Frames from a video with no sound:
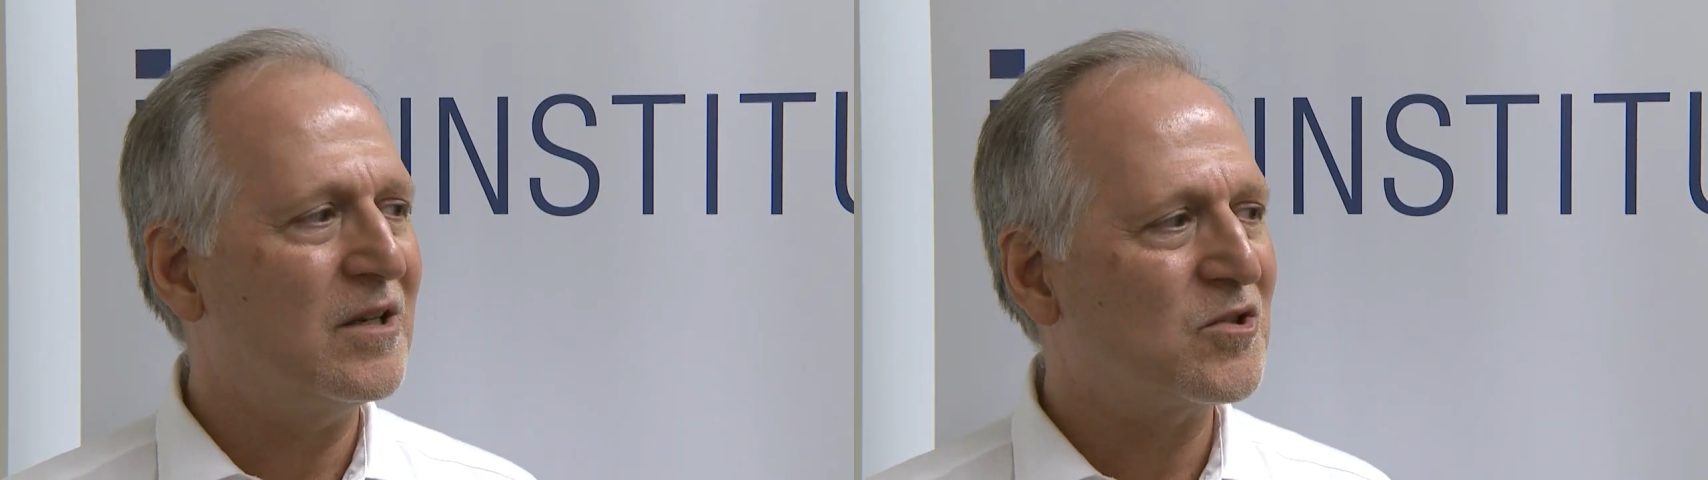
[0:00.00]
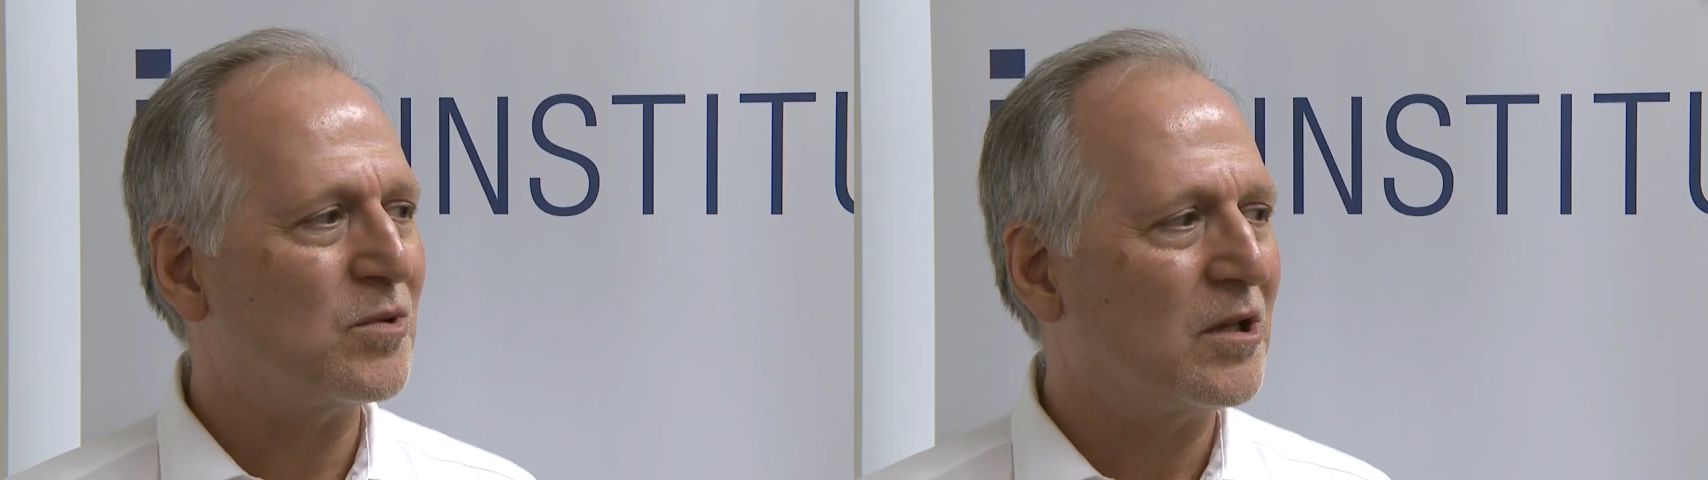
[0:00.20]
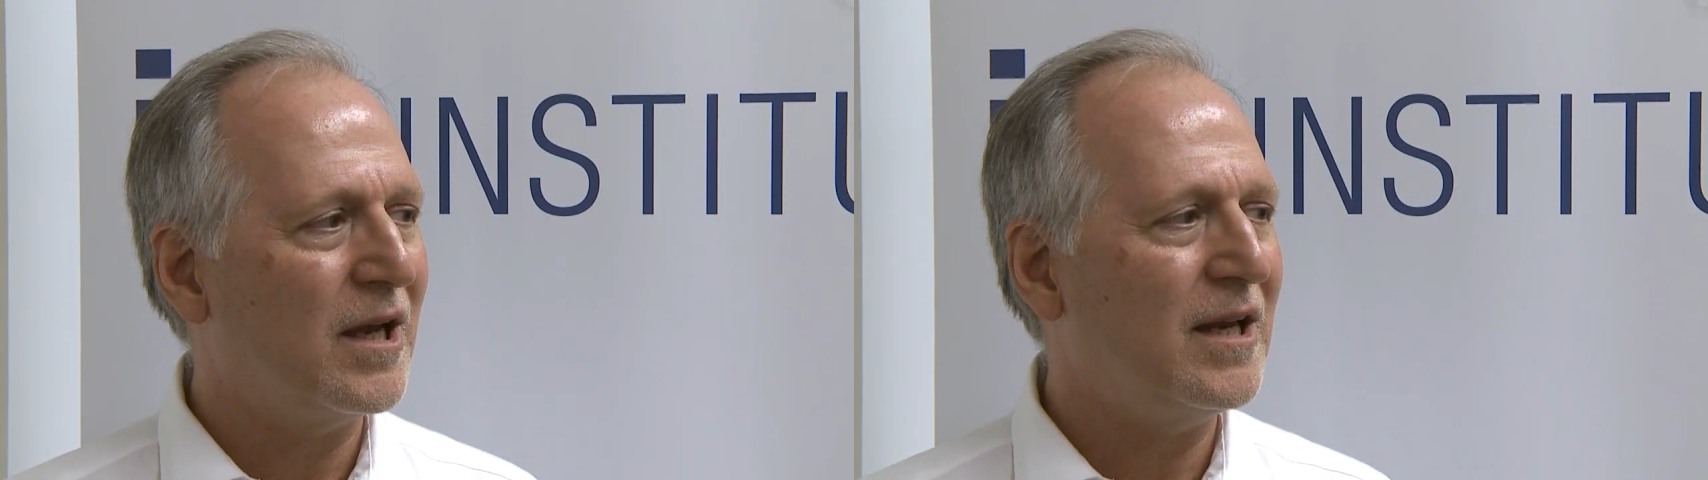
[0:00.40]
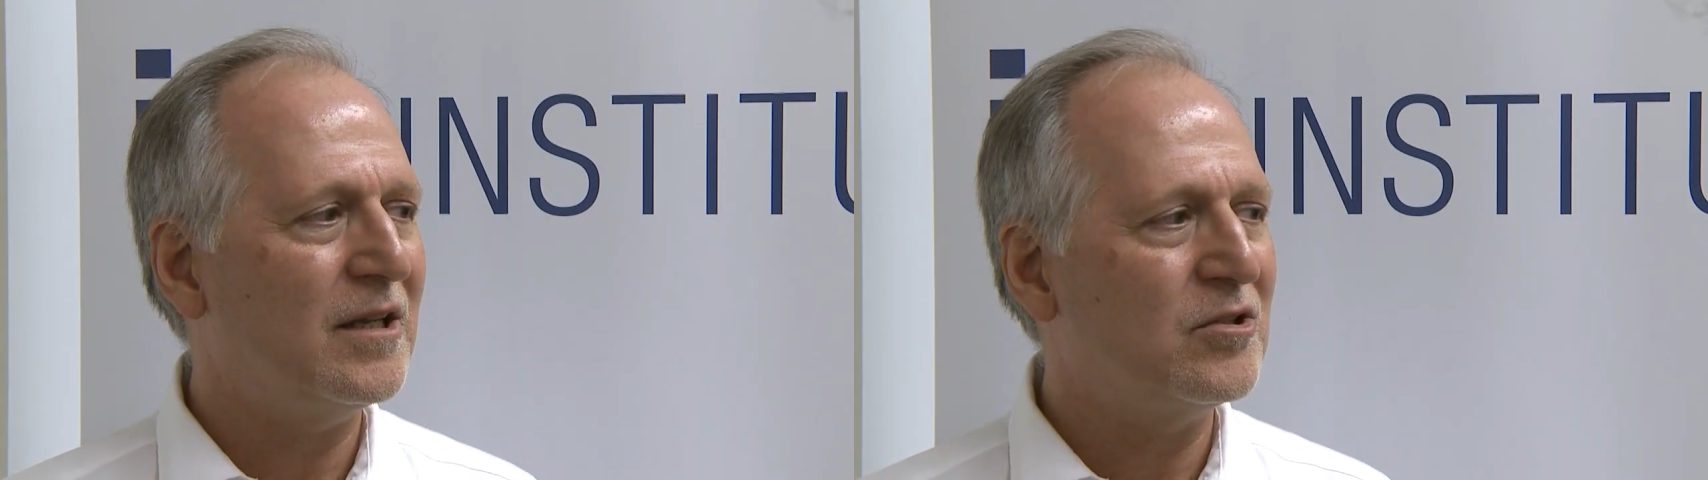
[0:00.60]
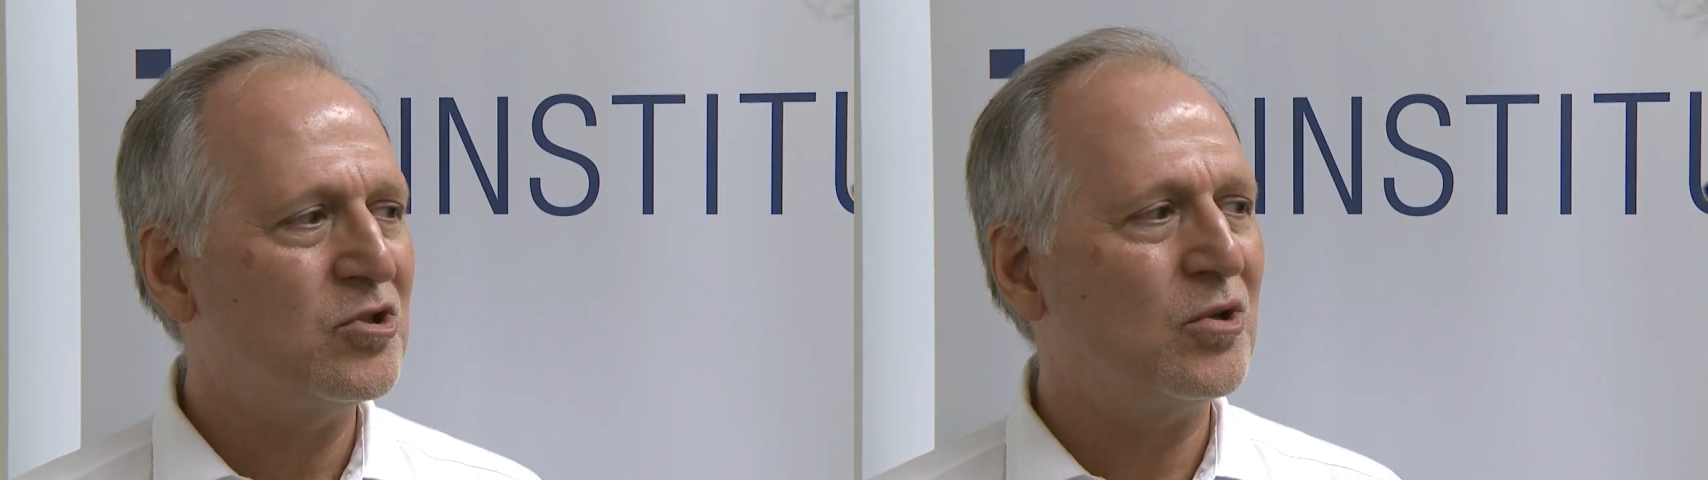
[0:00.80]
is
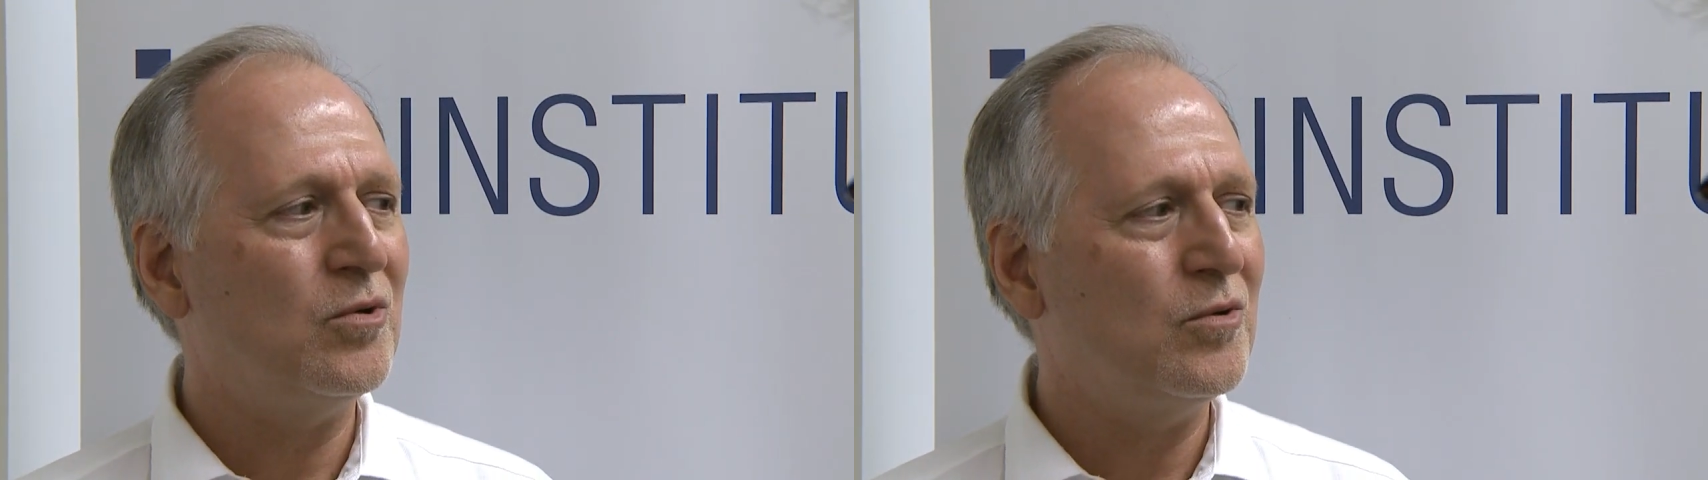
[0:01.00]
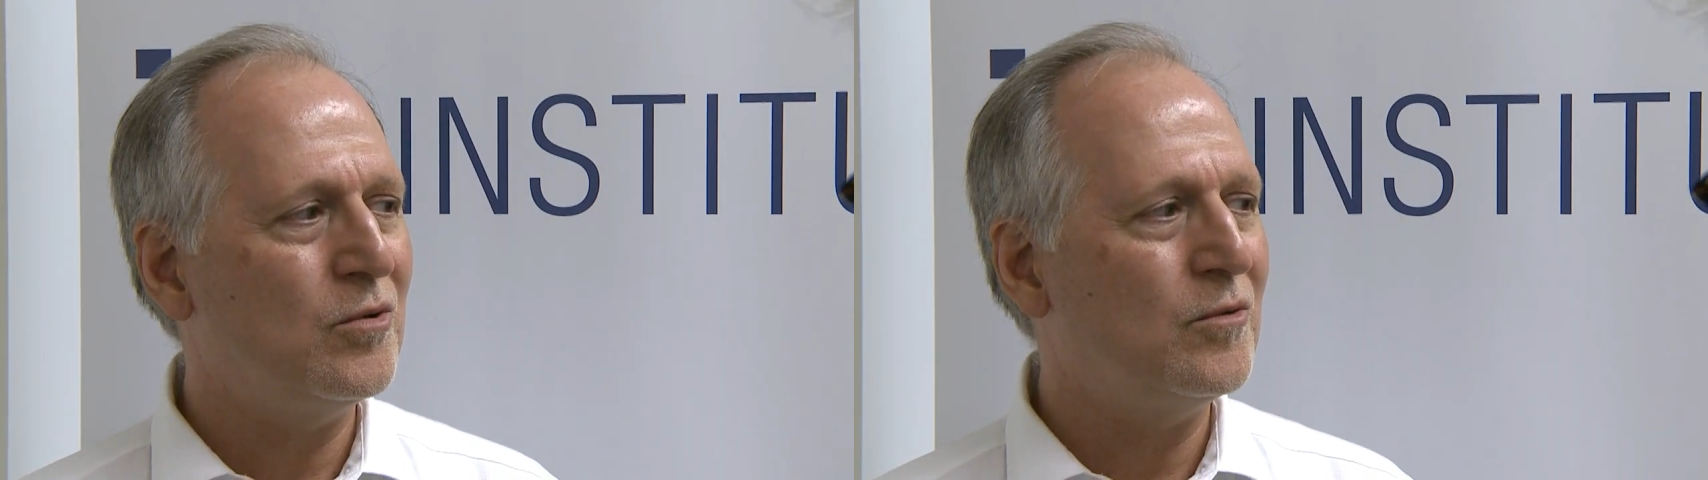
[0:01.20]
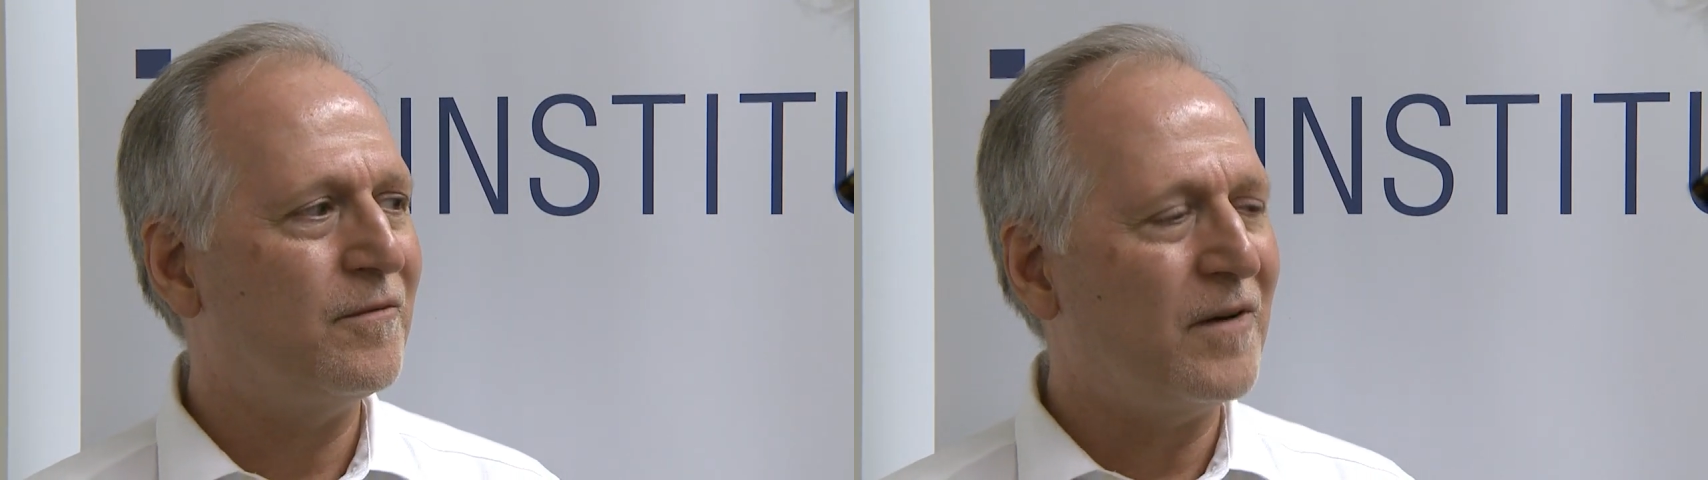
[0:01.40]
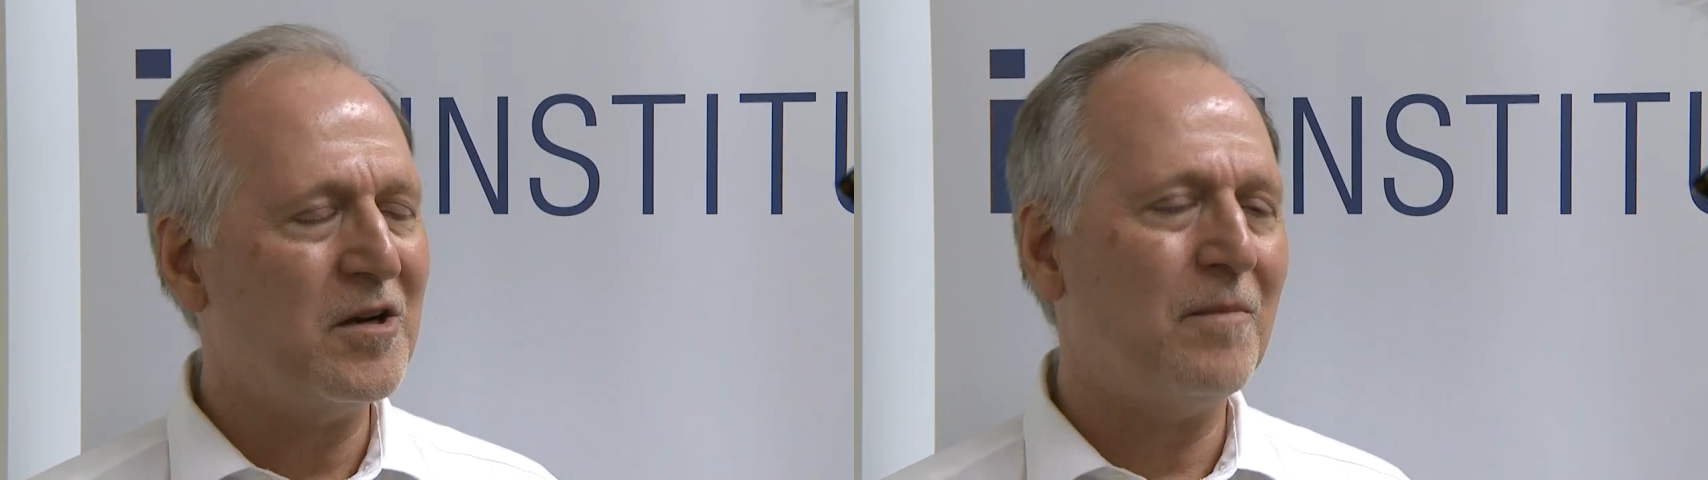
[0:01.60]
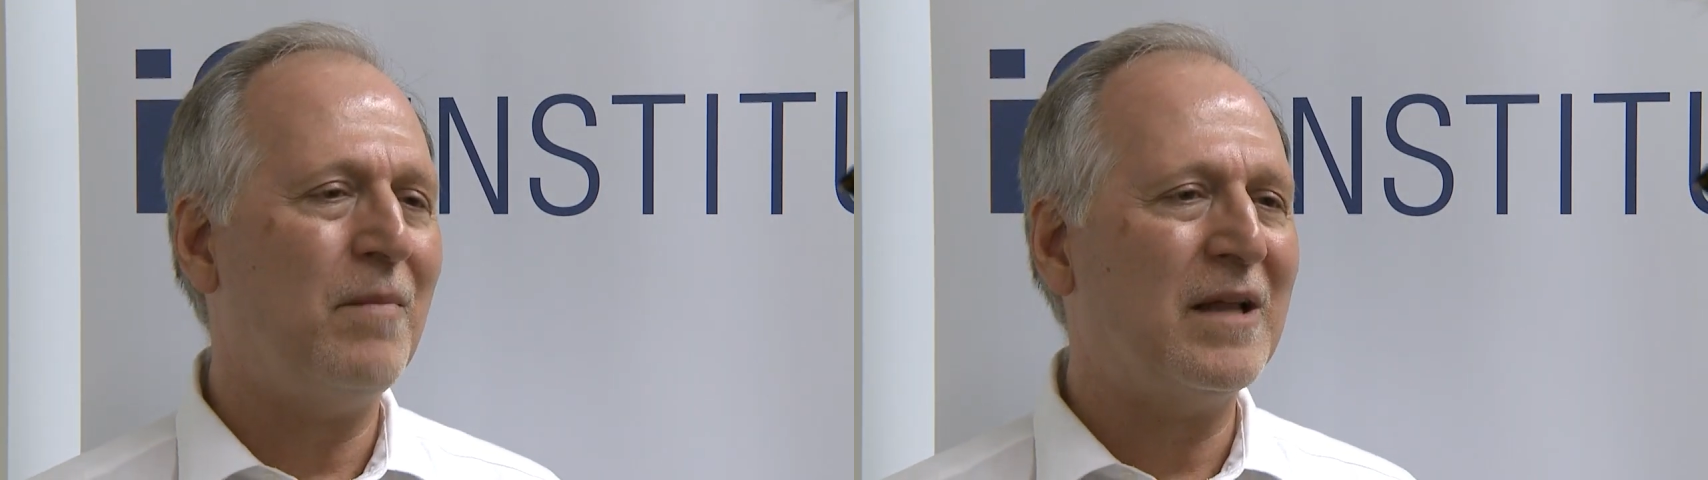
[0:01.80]
related to
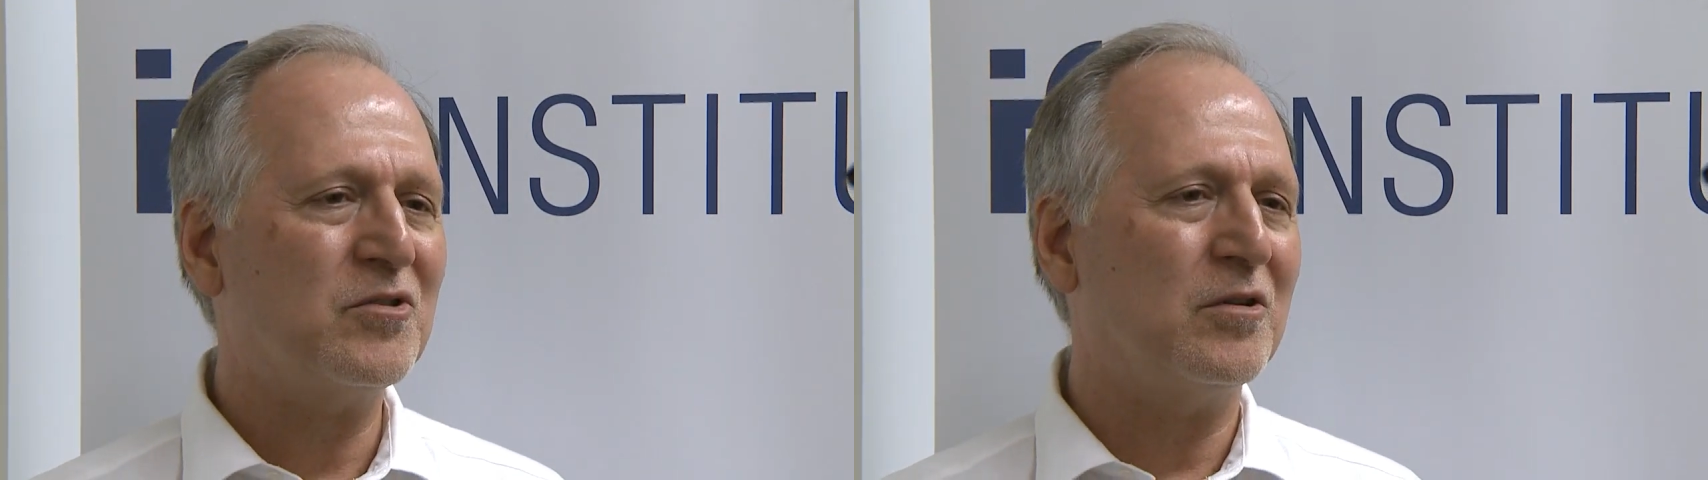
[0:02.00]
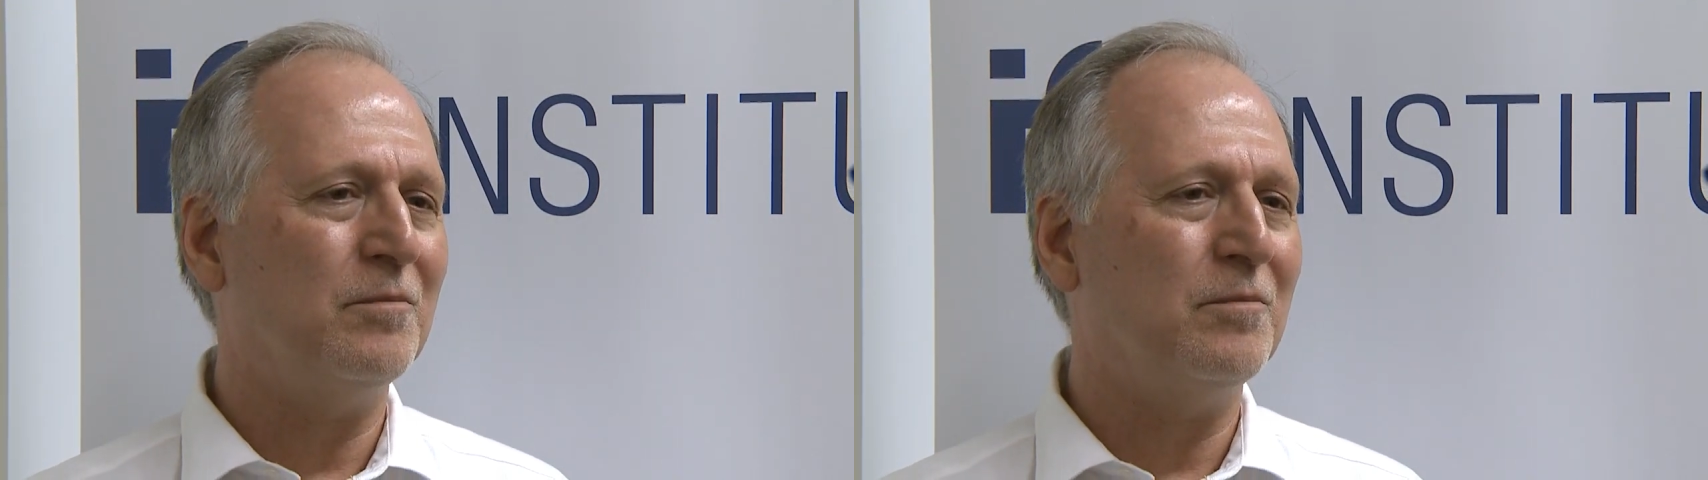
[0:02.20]
fundamental